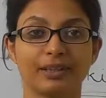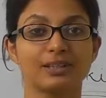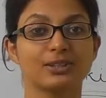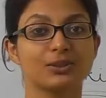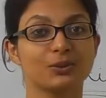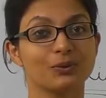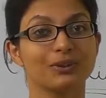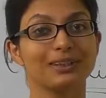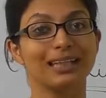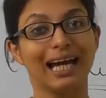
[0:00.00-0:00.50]

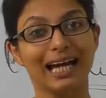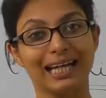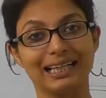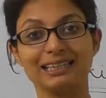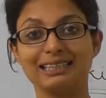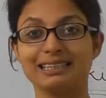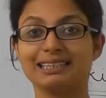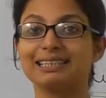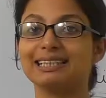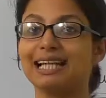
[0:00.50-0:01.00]
So
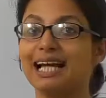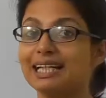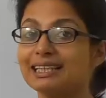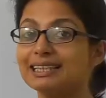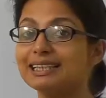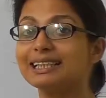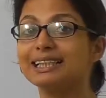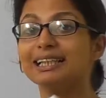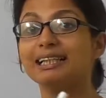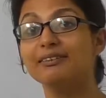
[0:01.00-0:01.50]
that is
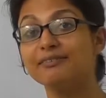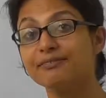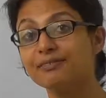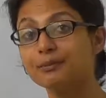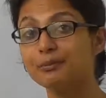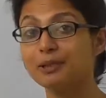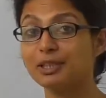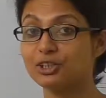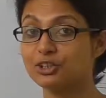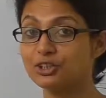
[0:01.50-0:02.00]
adding
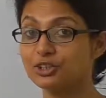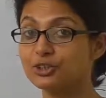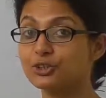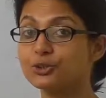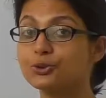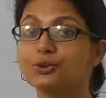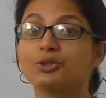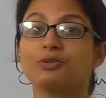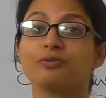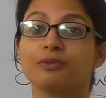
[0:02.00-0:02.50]

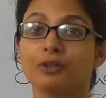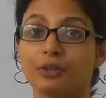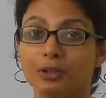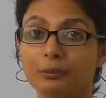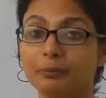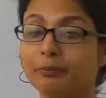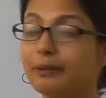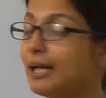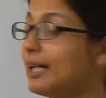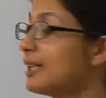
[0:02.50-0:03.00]
information to the
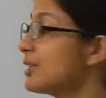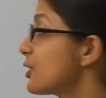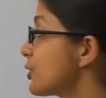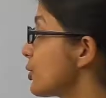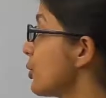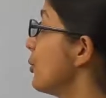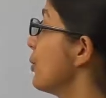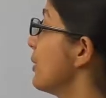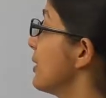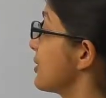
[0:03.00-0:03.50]
verb, and
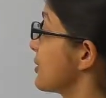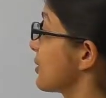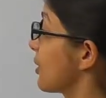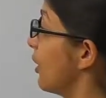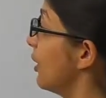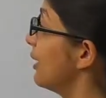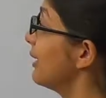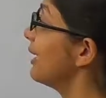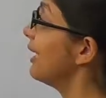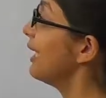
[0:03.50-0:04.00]
so it's
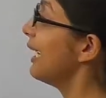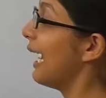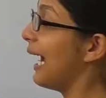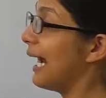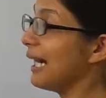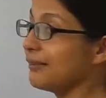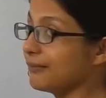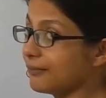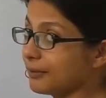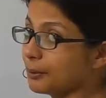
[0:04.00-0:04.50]
called
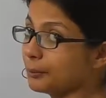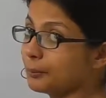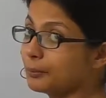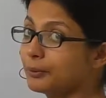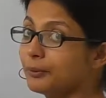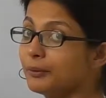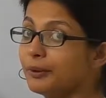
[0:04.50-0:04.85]
adverb.